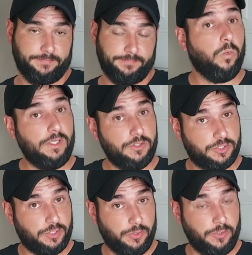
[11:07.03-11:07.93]
Well,
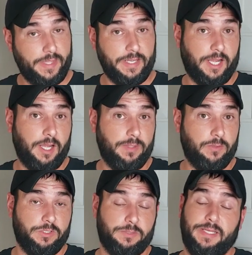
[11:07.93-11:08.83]
Scooter, that
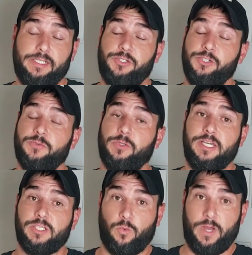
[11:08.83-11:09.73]
comment was about as useful
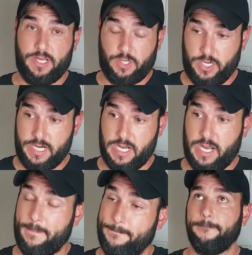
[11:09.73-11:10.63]
as a white crayon,